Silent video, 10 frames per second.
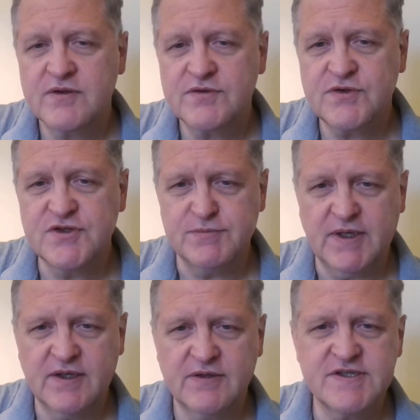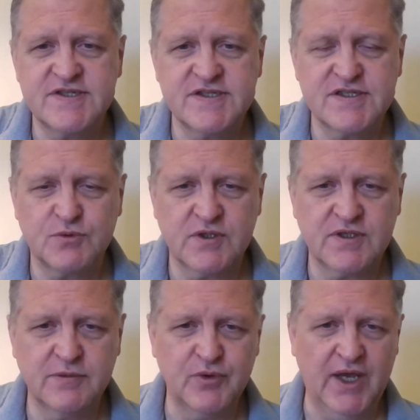Excuse me. This is just the
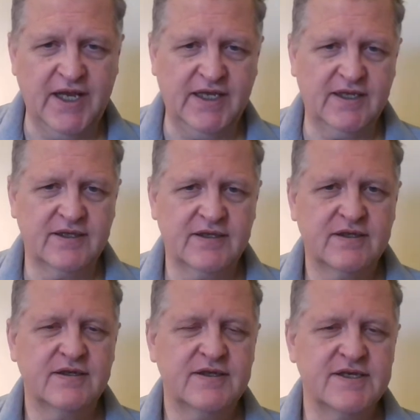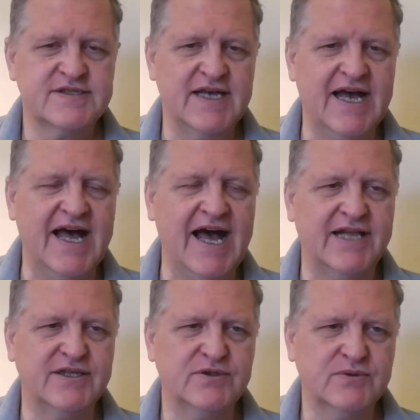word complaining. This is the
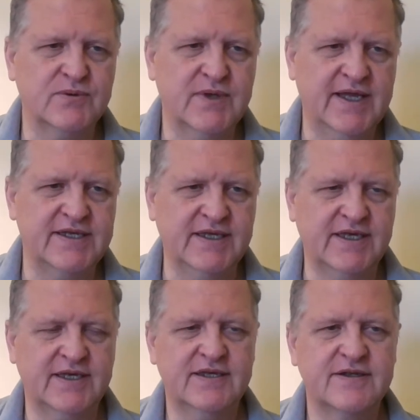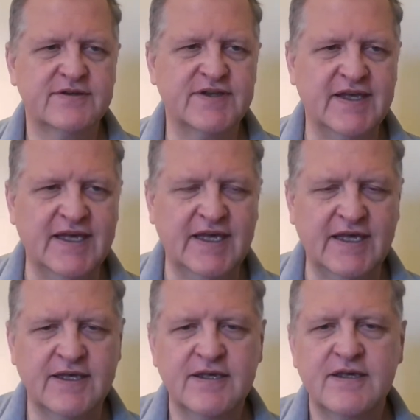ando ending. It's the ing.